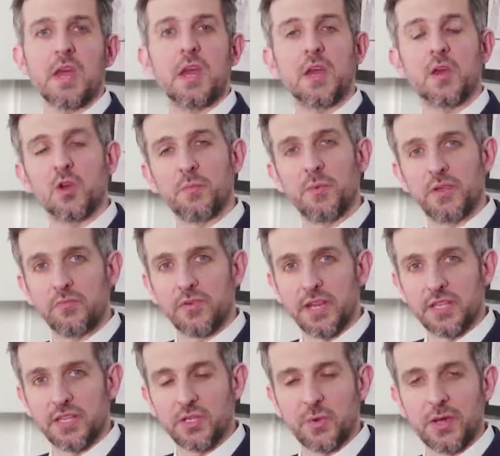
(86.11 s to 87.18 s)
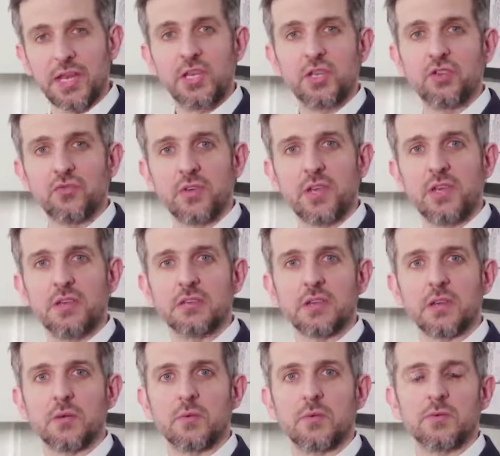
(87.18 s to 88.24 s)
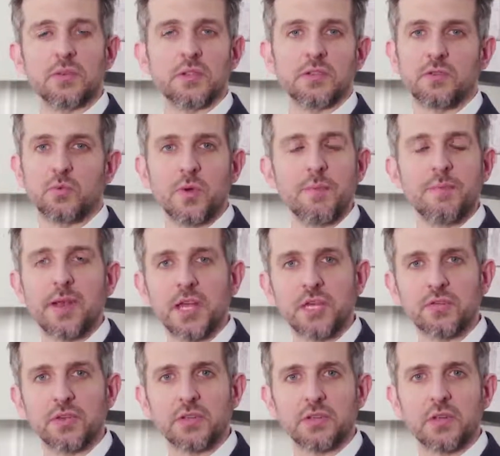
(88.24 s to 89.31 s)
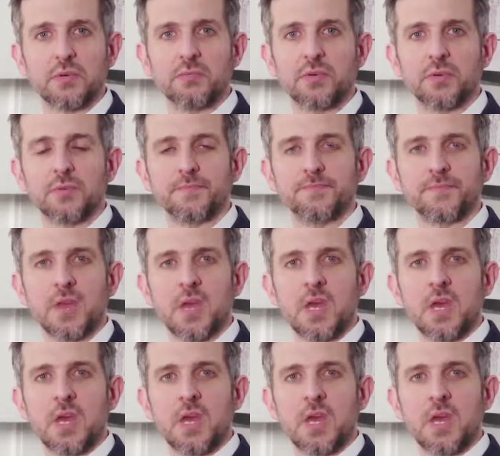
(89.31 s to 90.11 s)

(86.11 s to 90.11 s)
it could be related to an injury, such as whiplash for example.